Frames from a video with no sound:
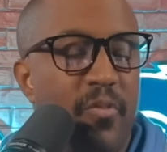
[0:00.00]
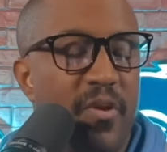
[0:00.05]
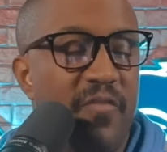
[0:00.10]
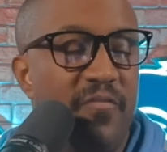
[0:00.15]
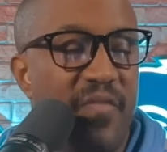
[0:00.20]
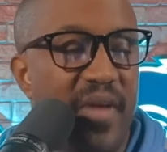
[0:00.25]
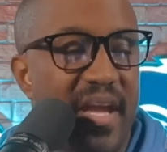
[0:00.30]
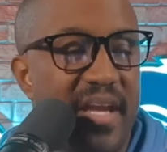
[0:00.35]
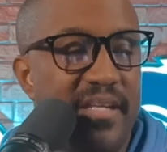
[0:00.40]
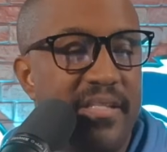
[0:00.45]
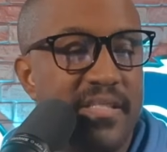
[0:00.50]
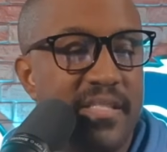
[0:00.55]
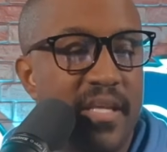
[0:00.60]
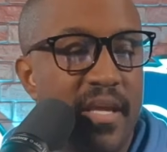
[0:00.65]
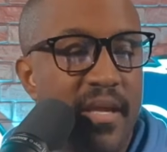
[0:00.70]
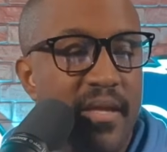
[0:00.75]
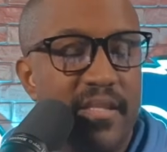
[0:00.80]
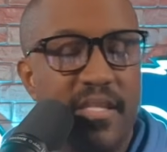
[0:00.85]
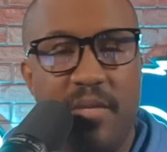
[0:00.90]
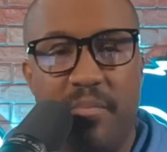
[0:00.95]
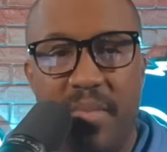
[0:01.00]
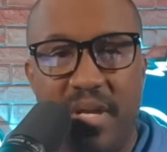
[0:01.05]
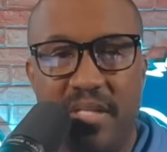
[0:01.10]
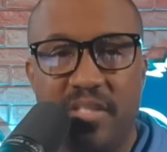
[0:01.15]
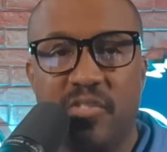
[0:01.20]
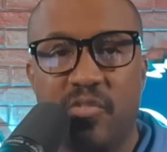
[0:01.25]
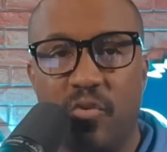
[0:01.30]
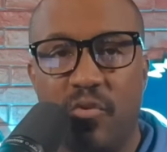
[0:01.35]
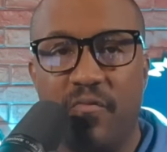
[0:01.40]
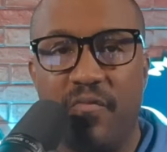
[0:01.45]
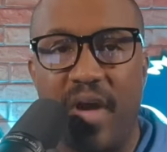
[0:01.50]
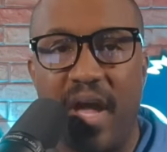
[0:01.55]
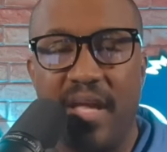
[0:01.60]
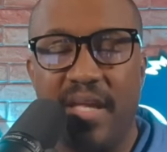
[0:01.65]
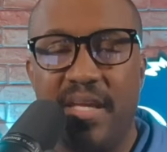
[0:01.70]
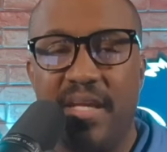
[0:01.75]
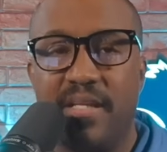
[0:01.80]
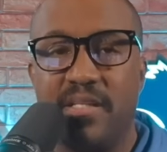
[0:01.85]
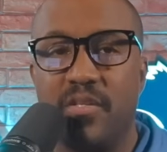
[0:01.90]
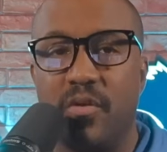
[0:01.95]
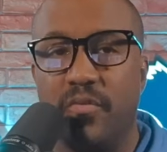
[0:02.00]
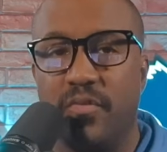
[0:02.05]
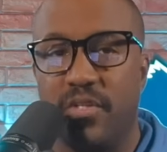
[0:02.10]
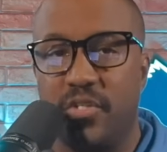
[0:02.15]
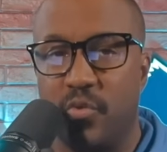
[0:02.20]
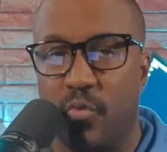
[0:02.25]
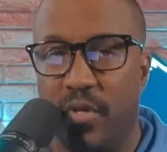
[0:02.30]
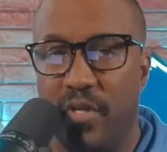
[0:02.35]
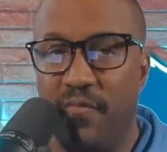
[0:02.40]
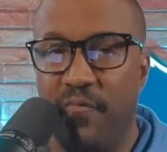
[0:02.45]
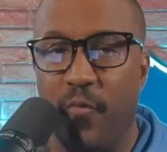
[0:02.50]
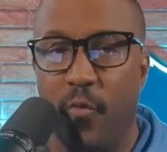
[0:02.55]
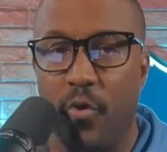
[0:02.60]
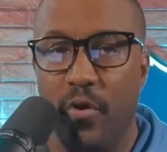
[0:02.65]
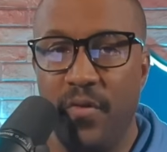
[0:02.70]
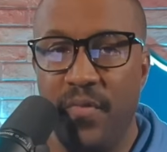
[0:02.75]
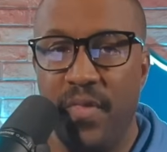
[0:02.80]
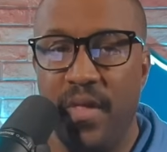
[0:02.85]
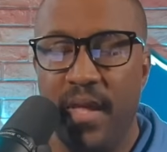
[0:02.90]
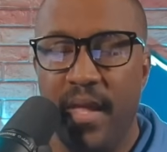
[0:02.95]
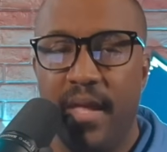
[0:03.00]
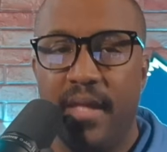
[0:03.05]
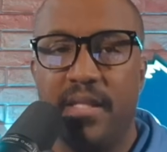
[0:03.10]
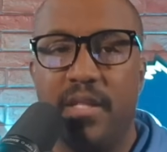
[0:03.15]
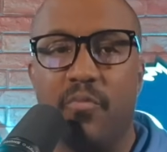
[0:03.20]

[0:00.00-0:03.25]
We face the Minnesota Vikings on the 24th,